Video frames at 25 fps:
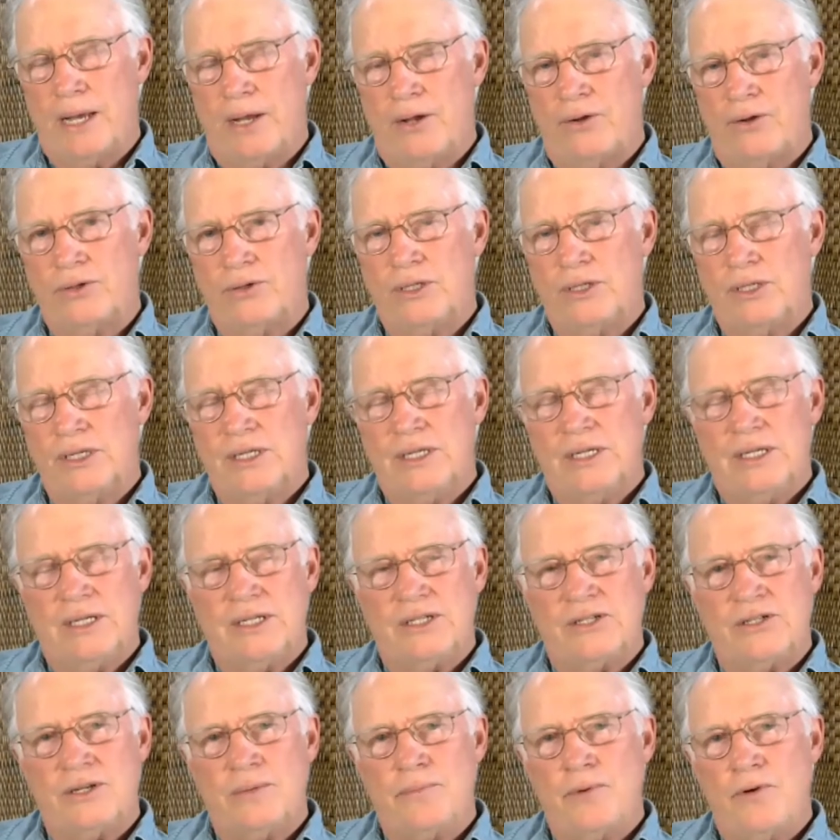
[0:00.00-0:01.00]
about
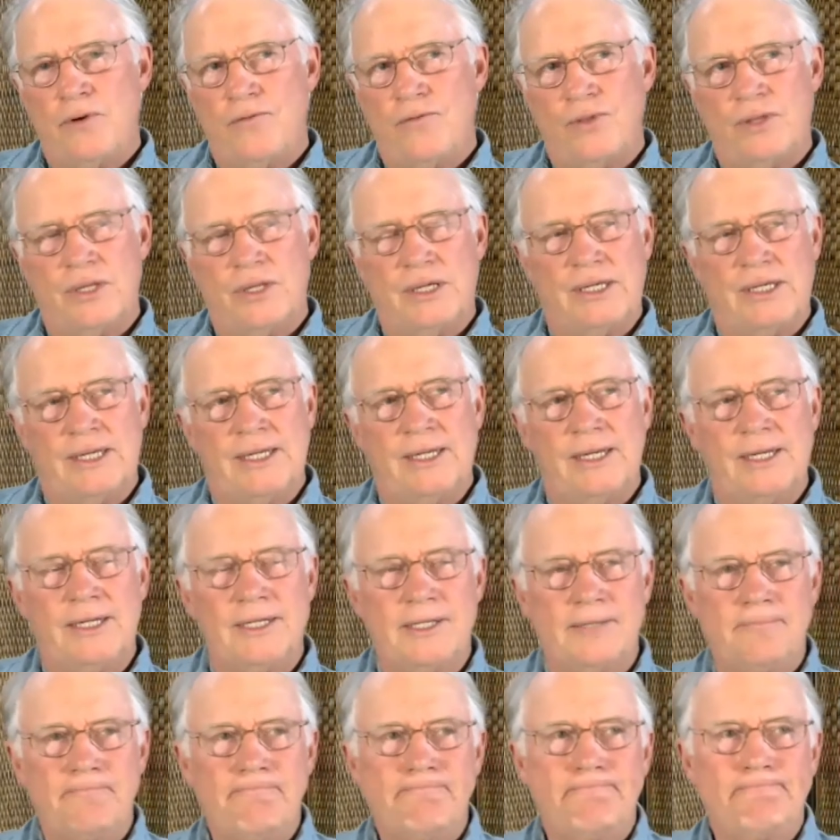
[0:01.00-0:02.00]
some of the,
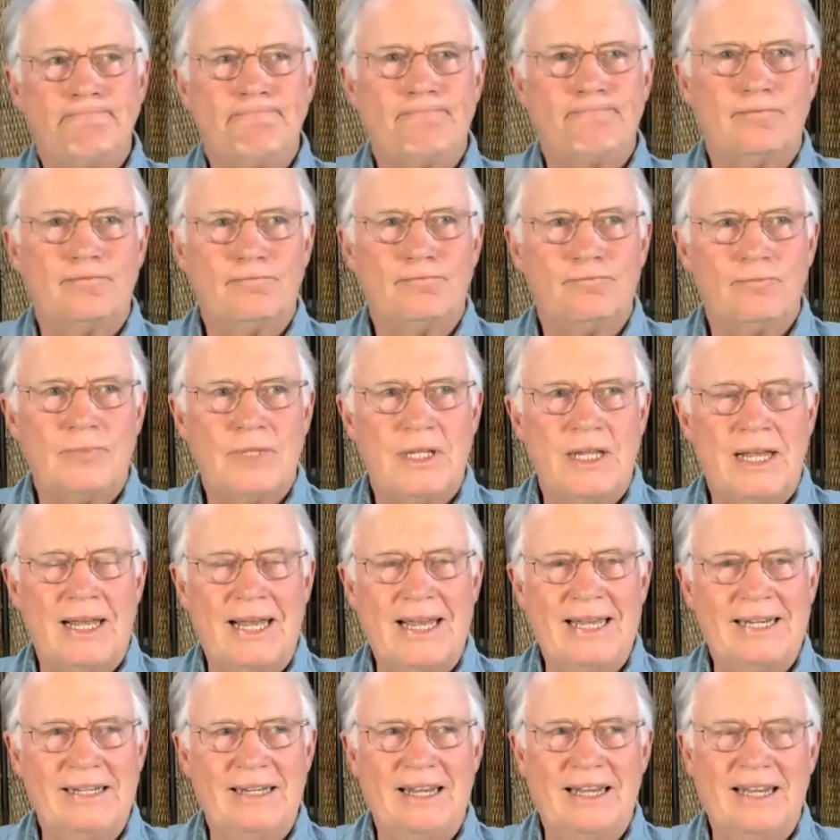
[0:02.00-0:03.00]

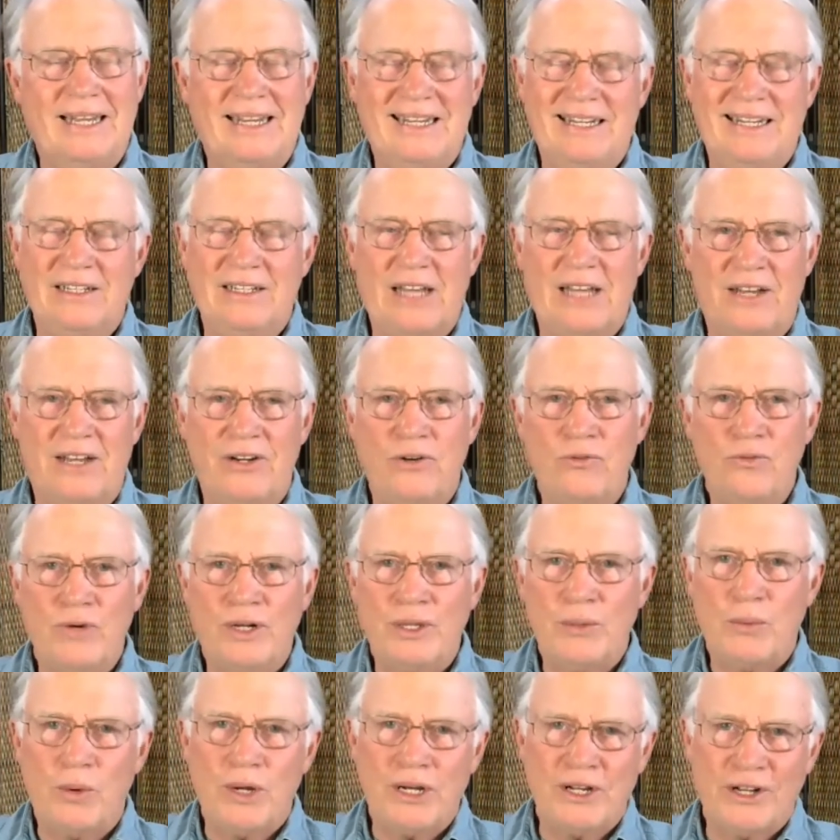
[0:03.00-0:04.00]
I, I don't
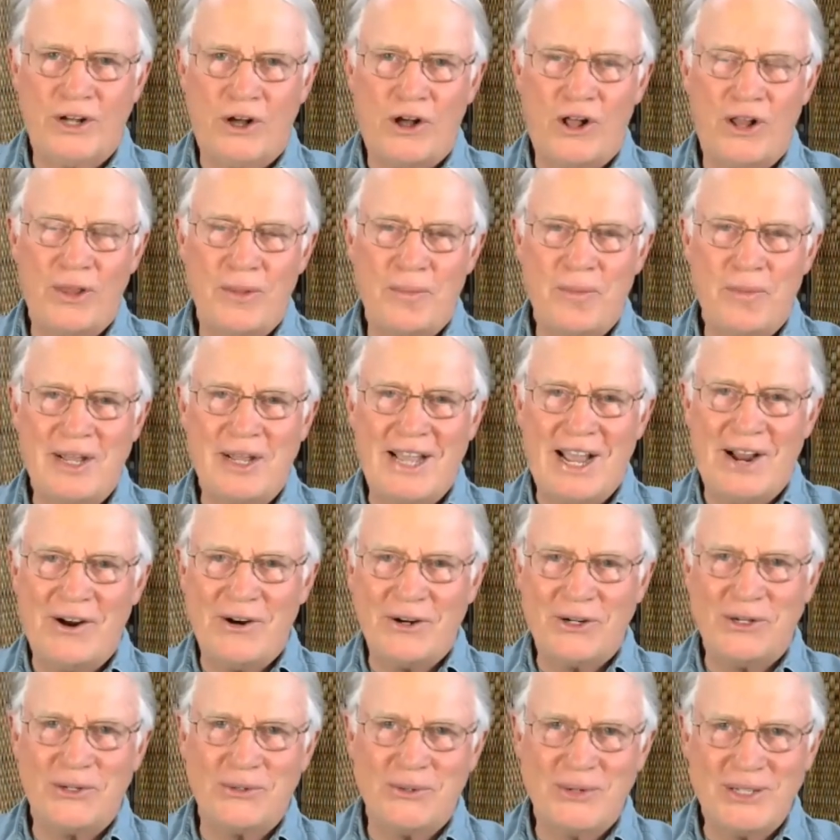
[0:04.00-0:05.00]
really want to call them the
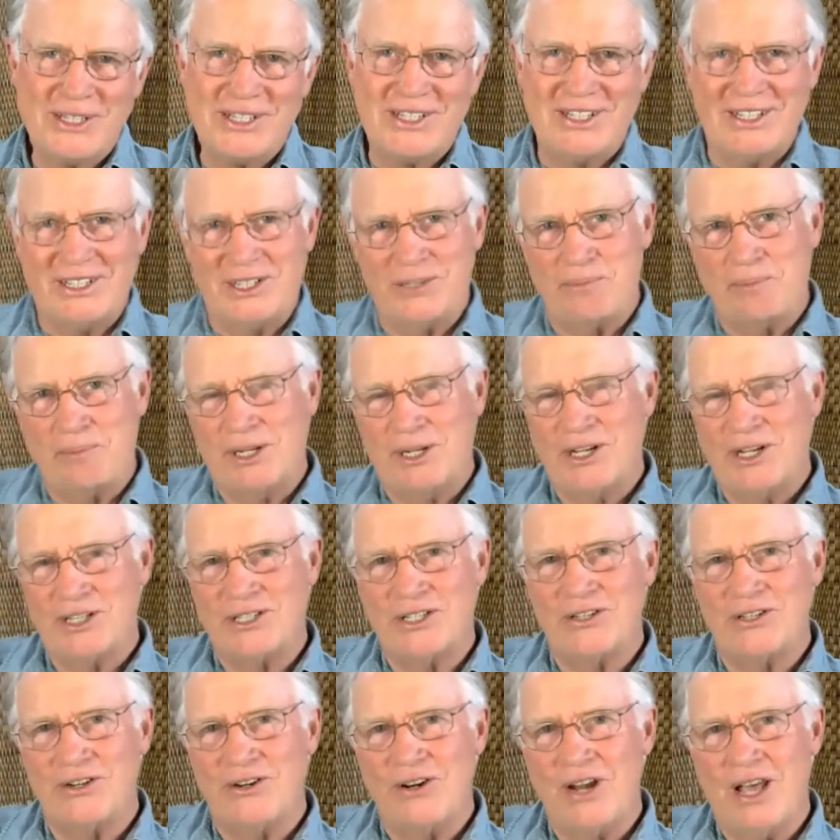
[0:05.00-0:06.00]
characteristics
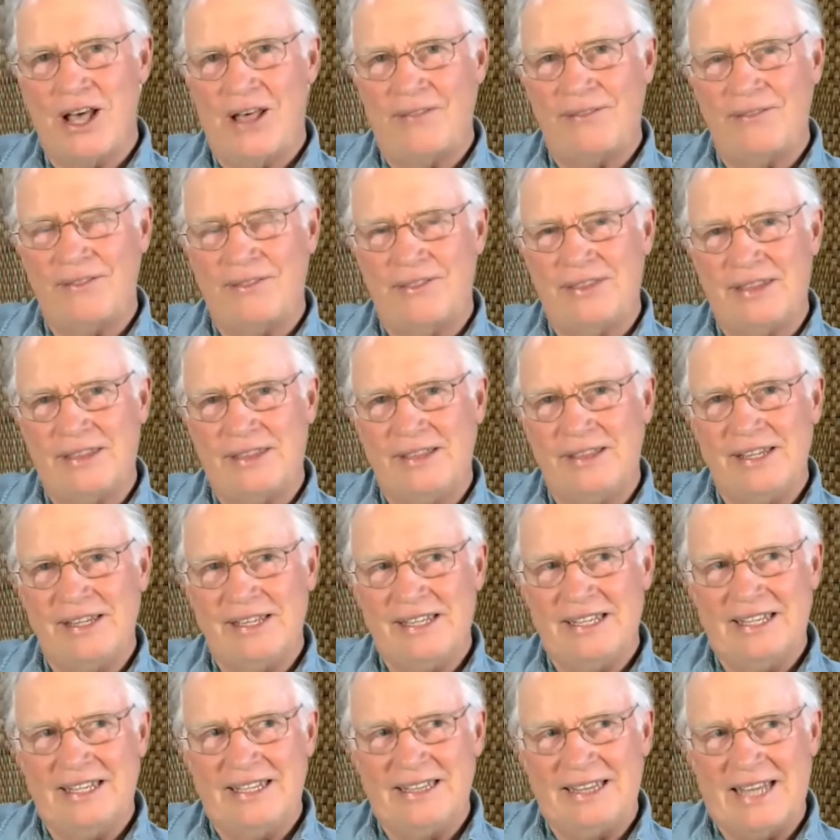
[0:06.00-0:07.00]
because they're not
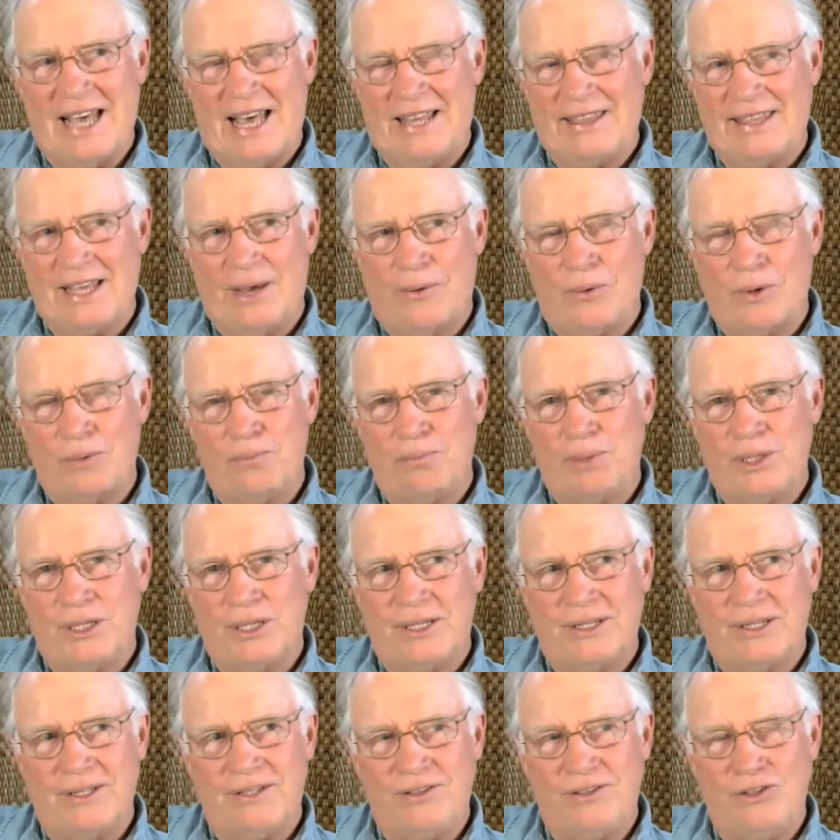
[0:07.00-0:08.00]
that. That would
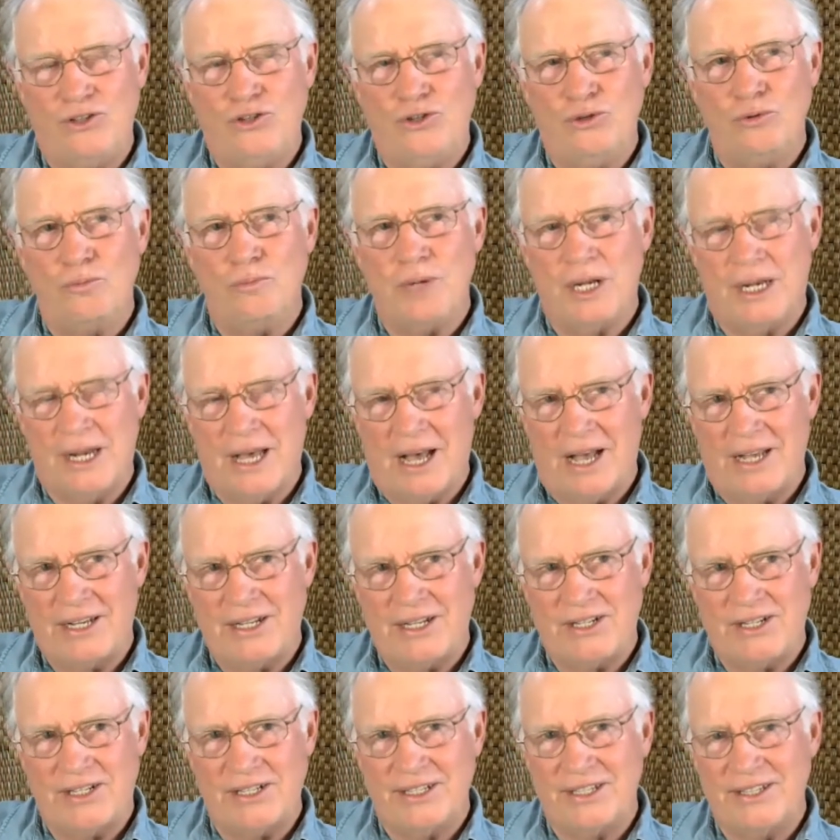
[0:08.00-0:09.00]
be
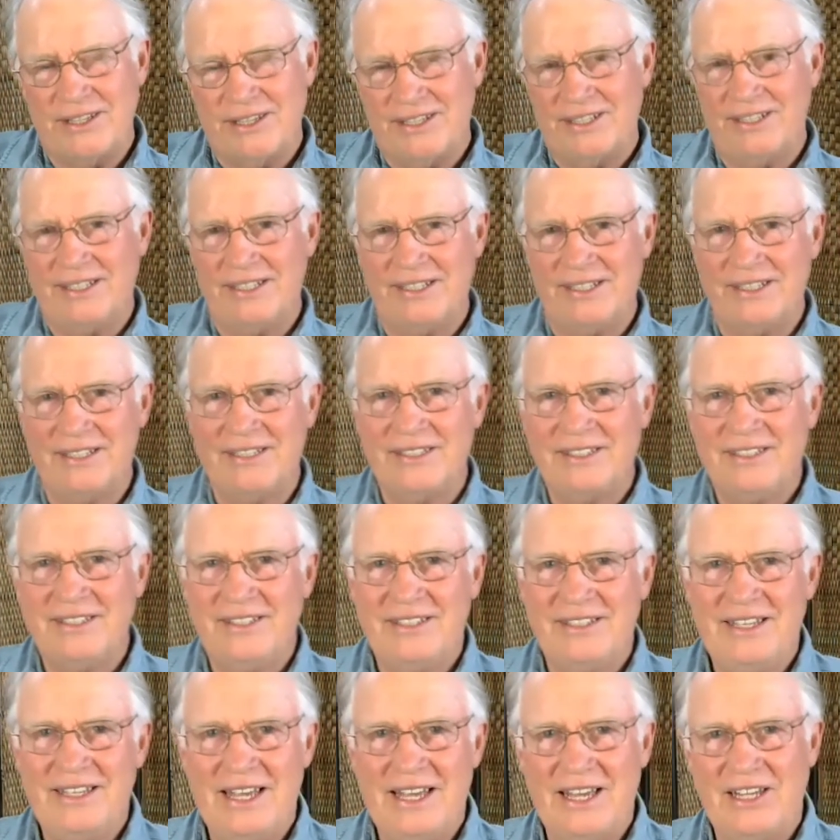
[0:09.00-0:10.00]
humanizing the
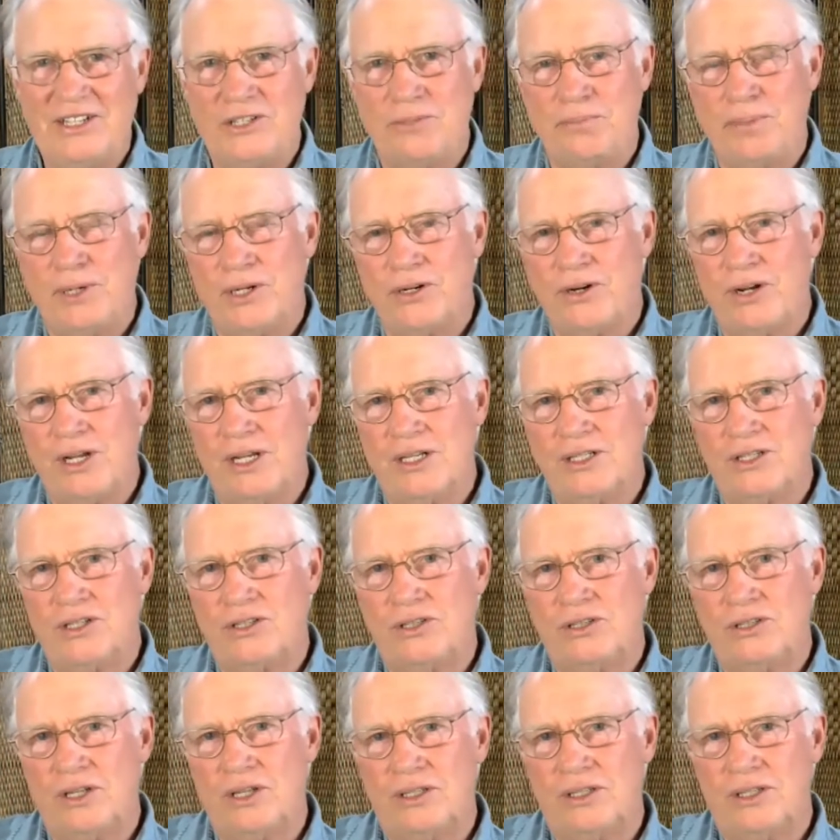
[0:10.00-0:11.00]

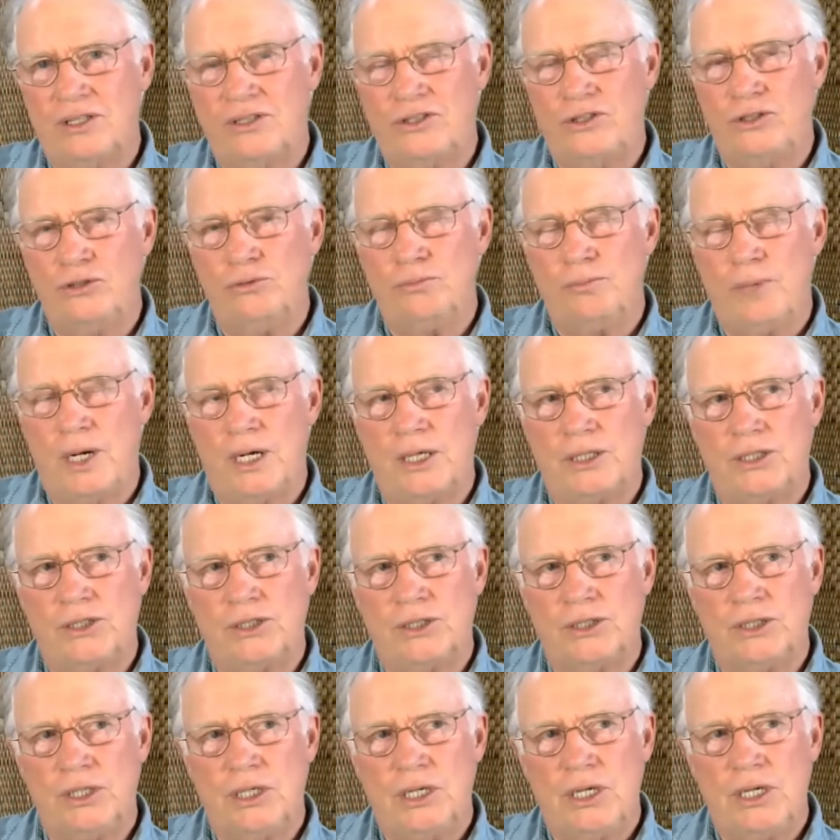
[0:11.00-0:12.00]
experience too
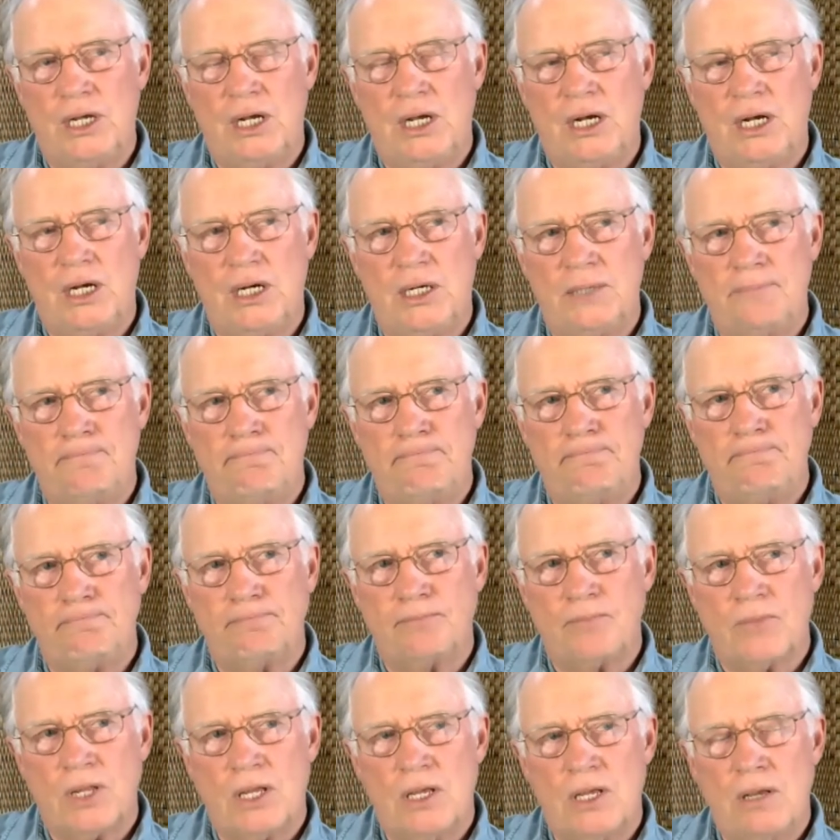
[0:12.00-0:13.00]
much. Um,
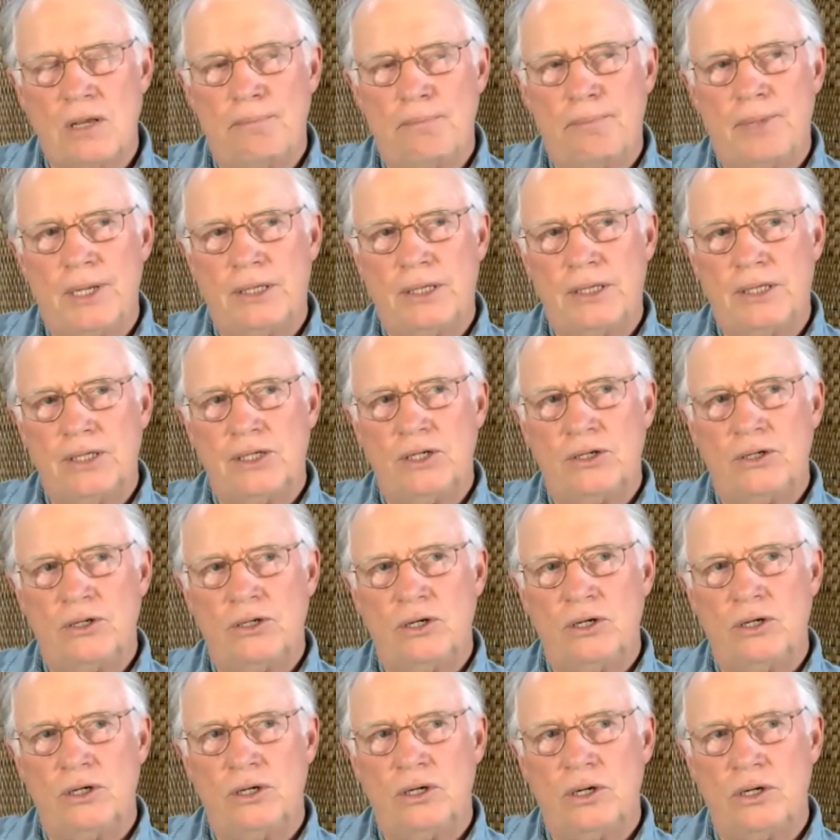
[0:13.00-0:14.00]
but
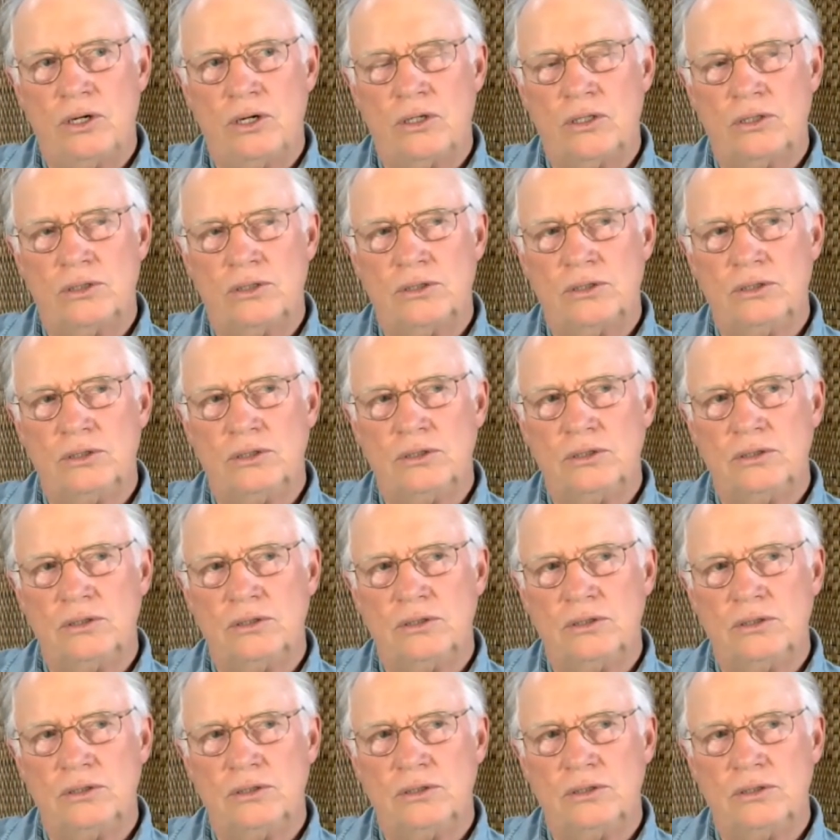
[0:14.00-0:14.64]
there are